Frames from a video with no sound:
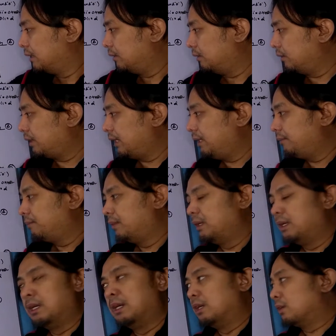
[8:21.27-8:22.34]
Okay,
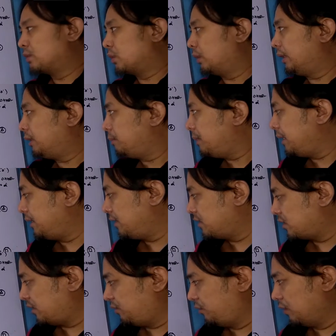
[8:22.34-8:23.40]
so it
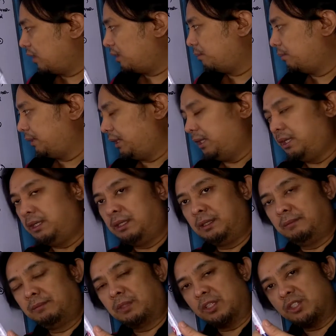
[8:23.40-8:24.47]
means if you have a
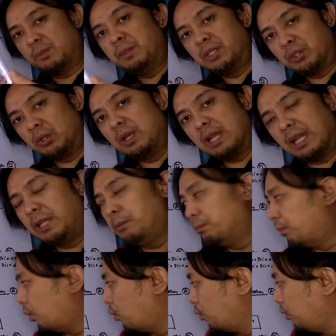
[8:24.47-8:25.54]
transmission line
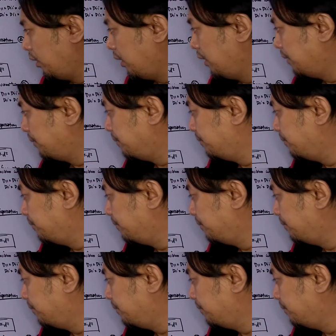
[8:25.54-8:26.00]
pole.